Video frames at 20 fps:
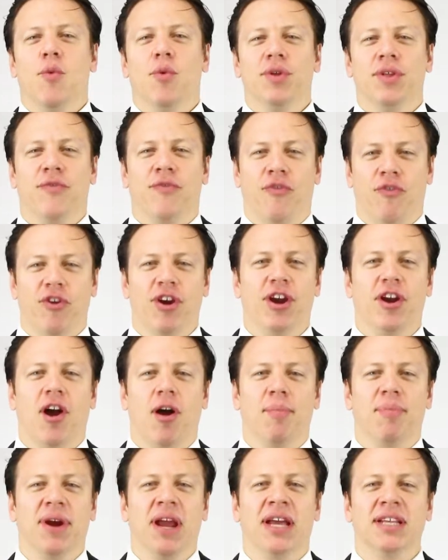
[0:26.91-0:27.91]
with a free
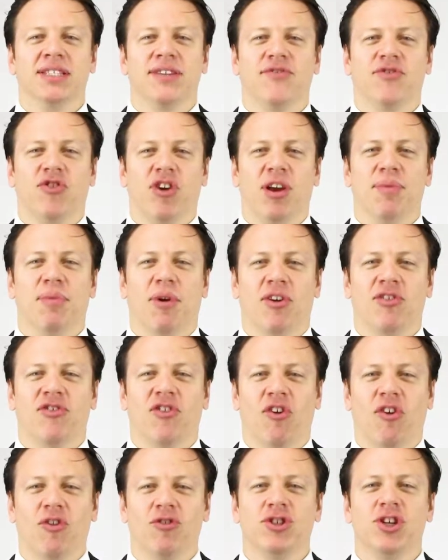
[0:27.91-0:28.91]
comprehensive trademark
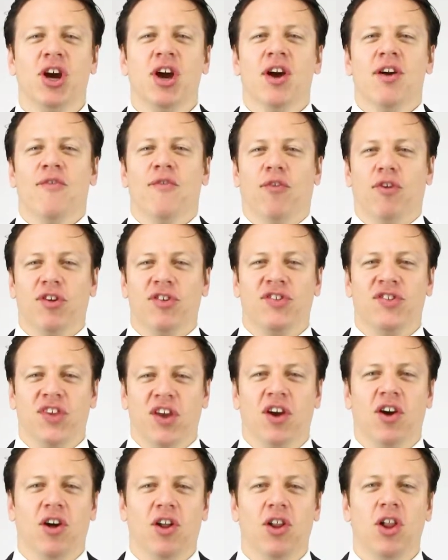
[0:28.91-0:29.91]
search for a
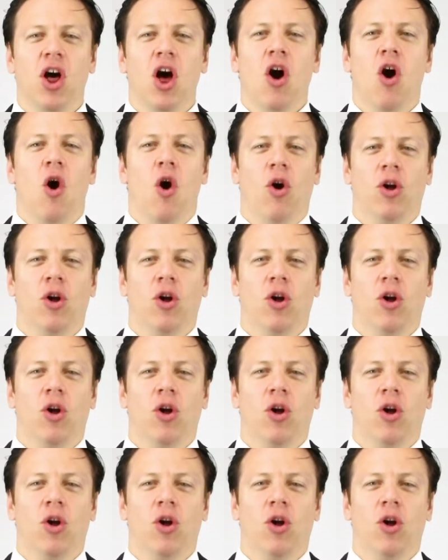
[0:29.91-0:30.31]
single,